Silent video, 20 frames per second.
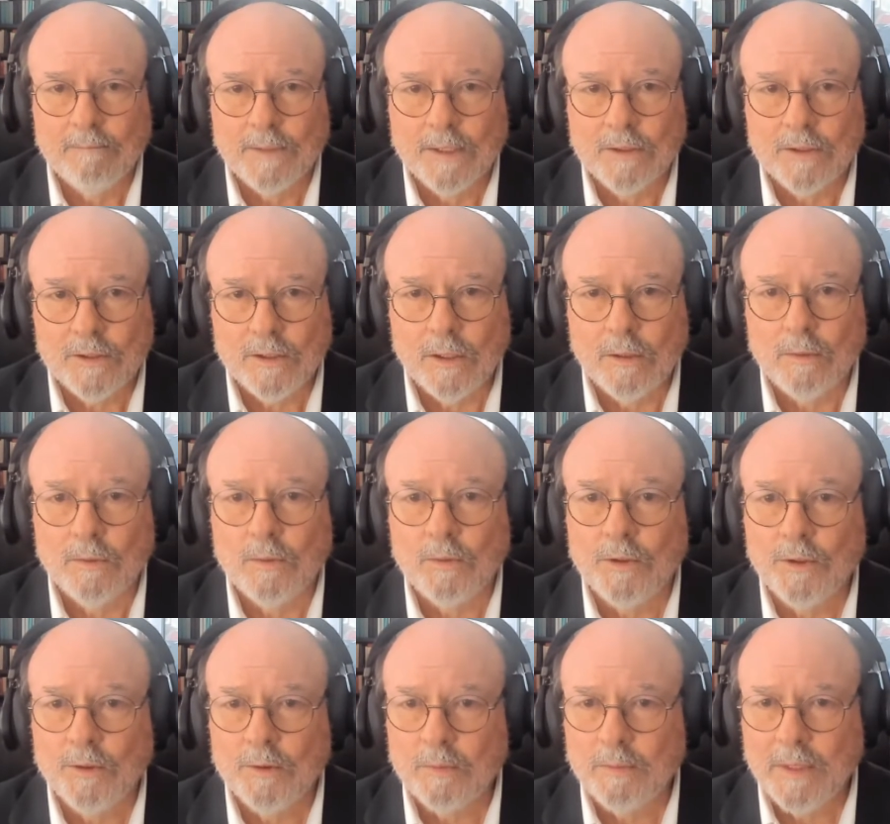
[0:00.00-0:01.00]
So
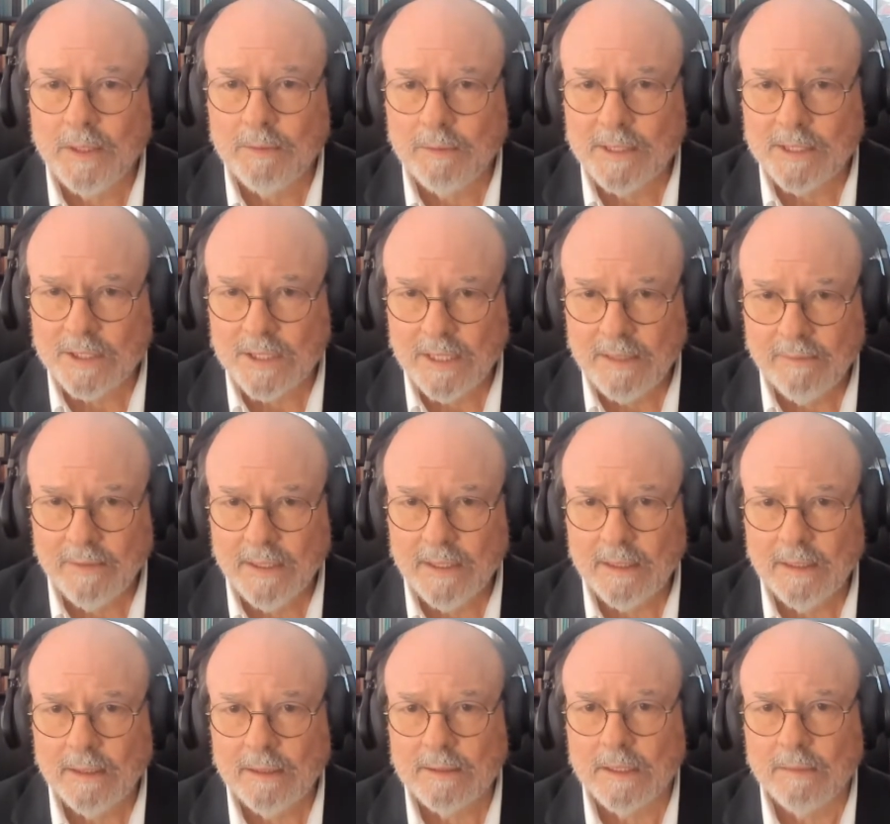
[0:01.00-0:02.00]
you'll be
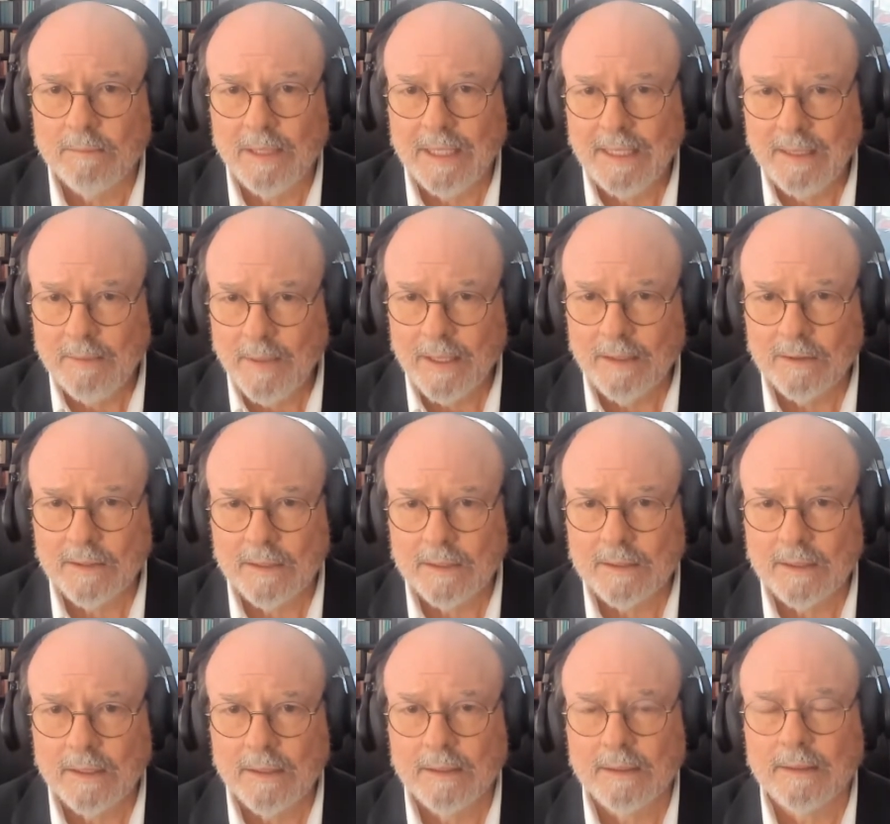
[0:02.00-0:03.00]
receiving some
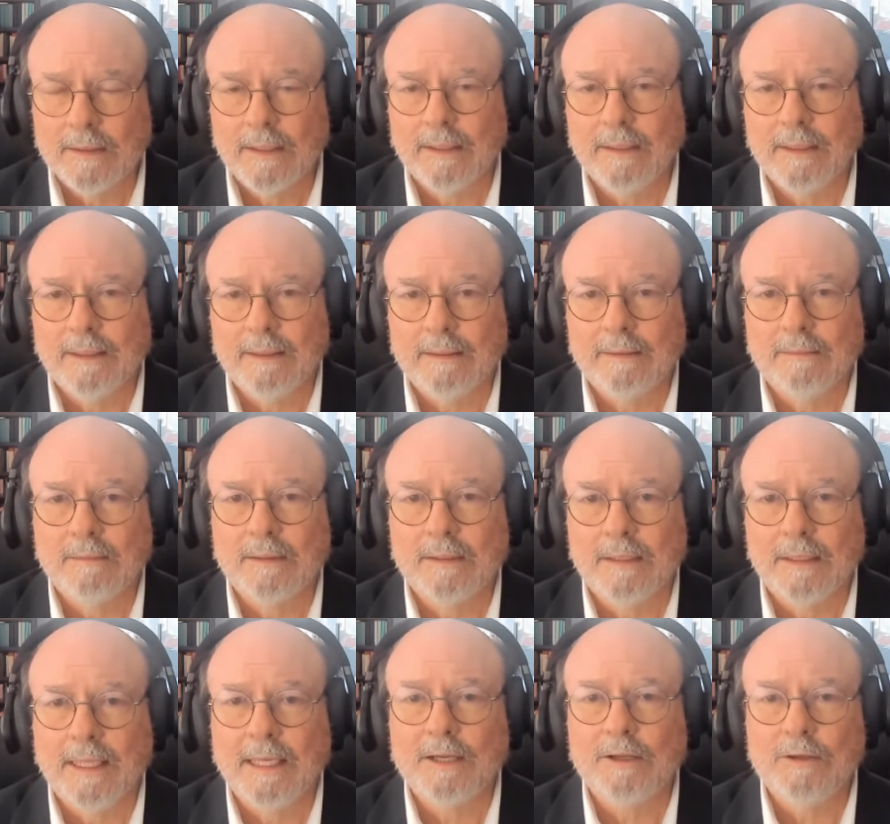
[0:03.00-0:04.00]
emails
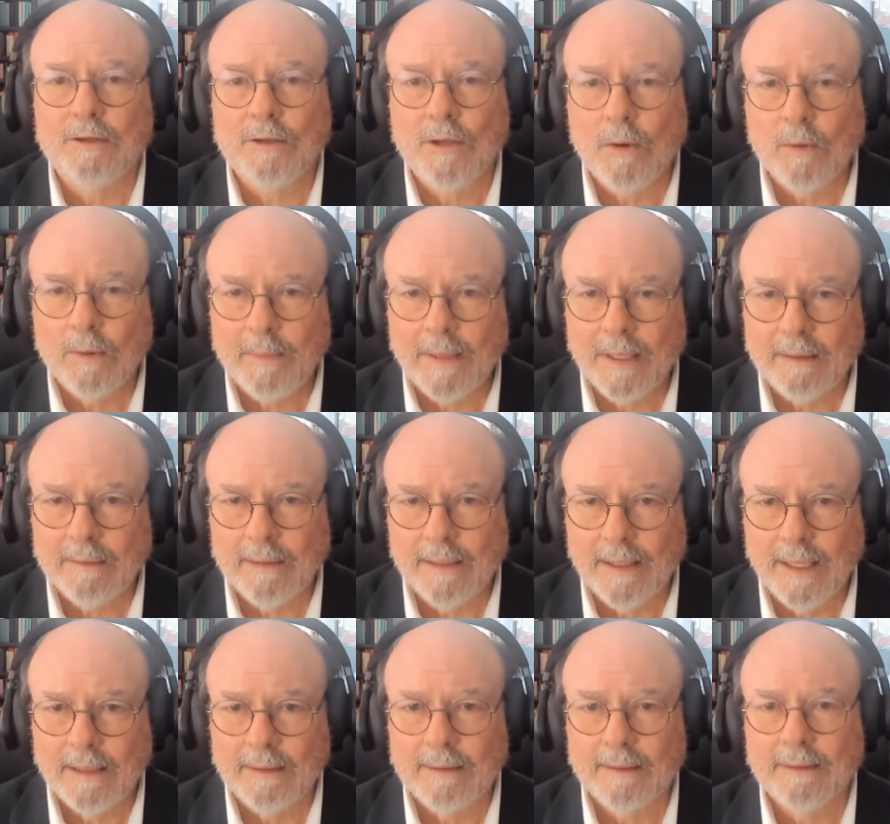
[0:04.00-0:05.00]
letting you know about
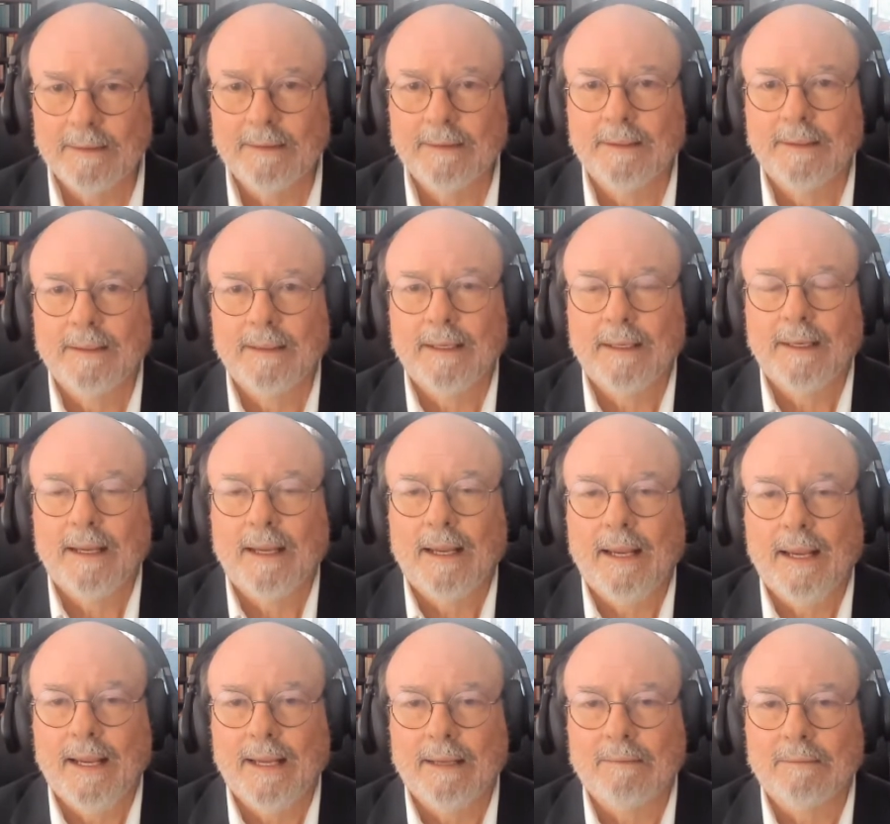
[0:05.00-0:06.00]
that.
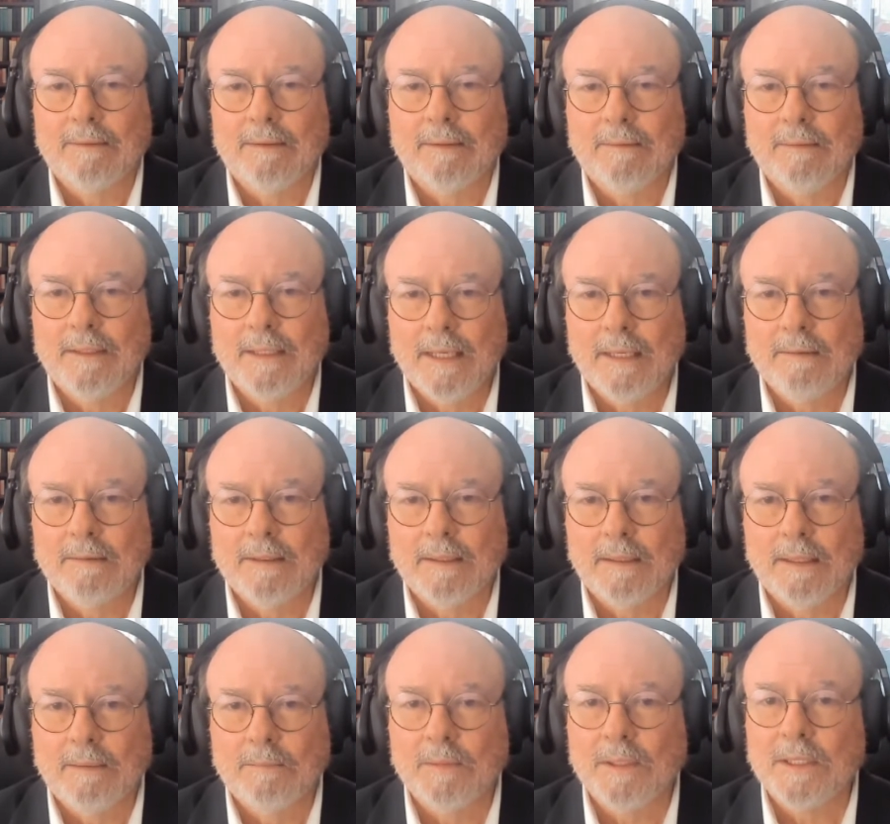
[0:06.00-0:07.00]
And then
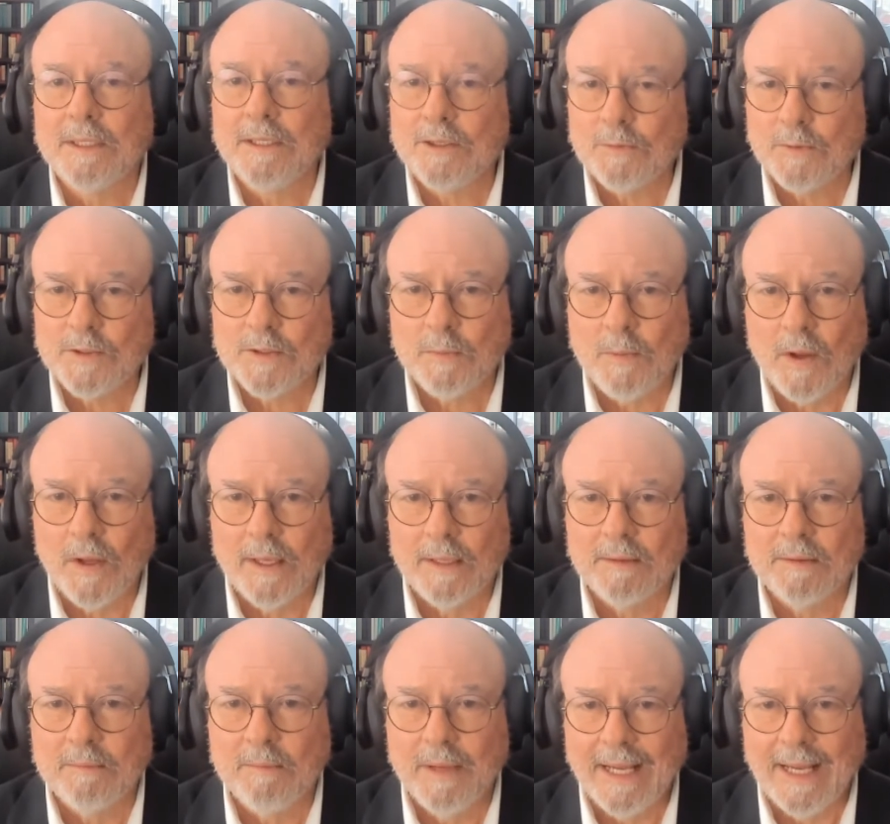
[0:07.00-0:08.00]
please
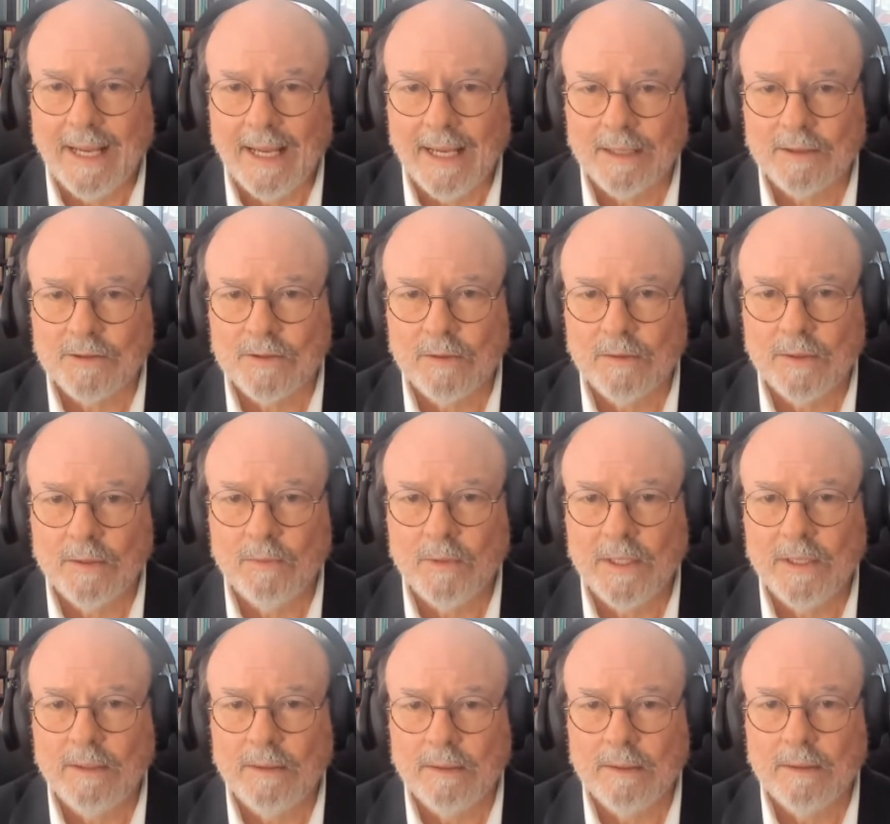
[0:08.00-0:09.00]
respond back so that
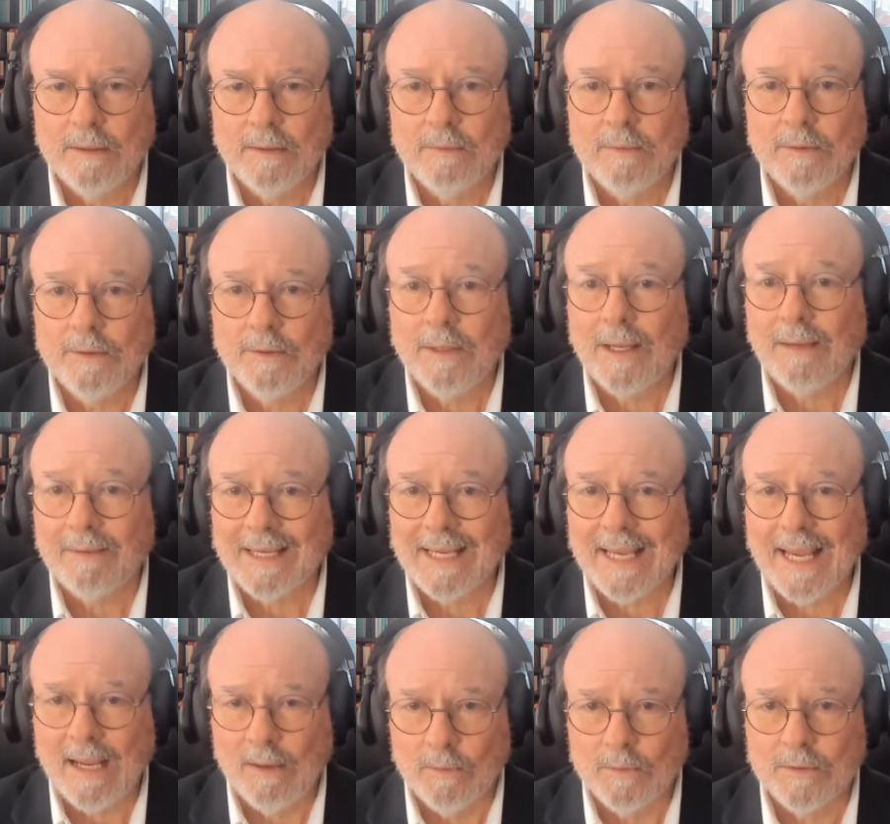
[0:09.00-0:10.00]
we do have a
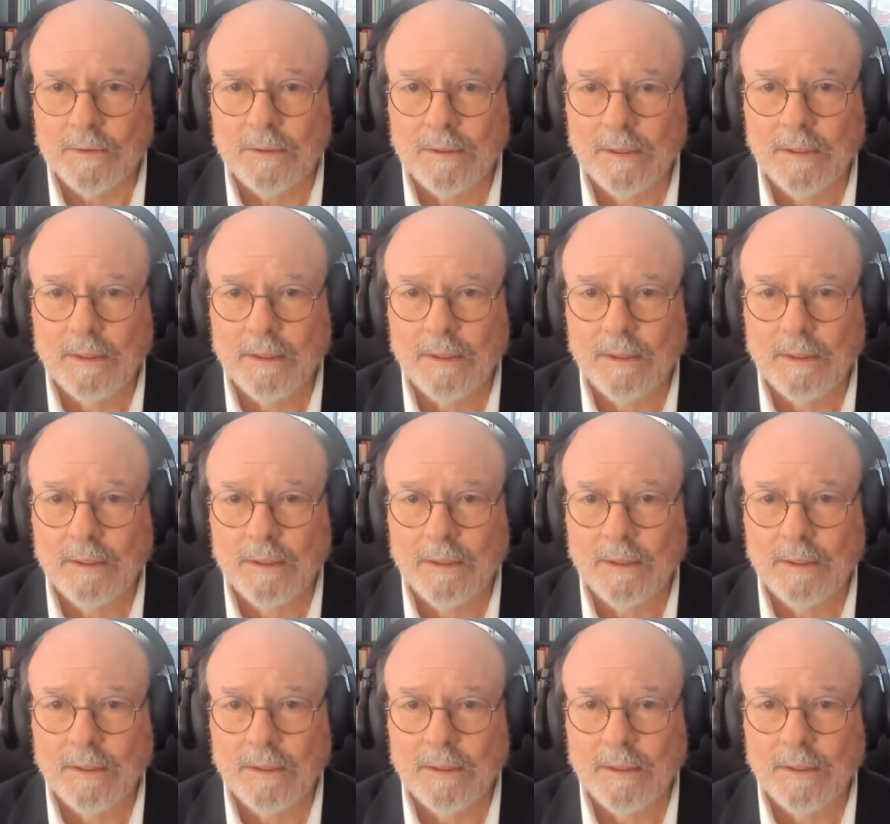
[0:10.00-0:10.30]
count